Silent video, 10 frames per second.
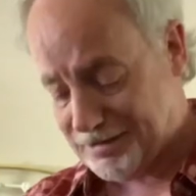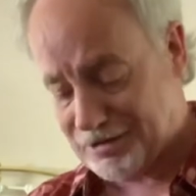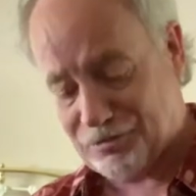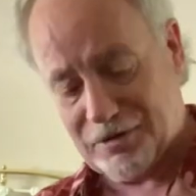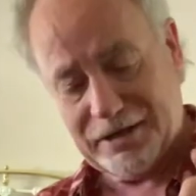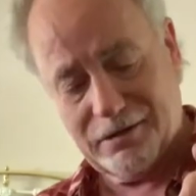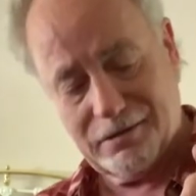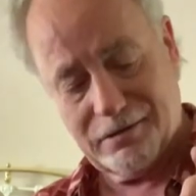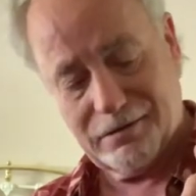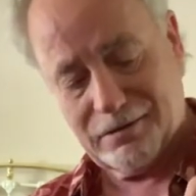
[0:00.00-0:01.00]
that's why.
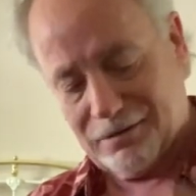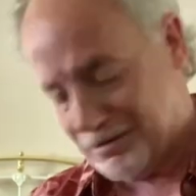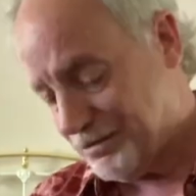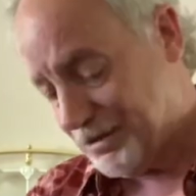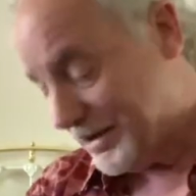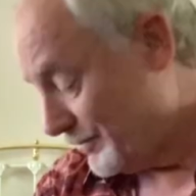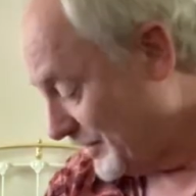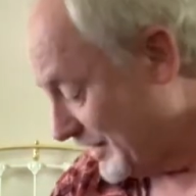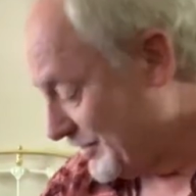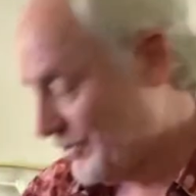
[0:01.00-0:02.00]
Okay, well,
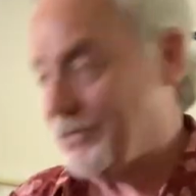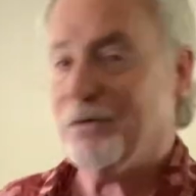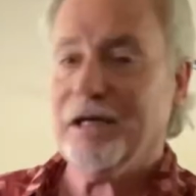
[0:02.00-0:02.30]
that's new.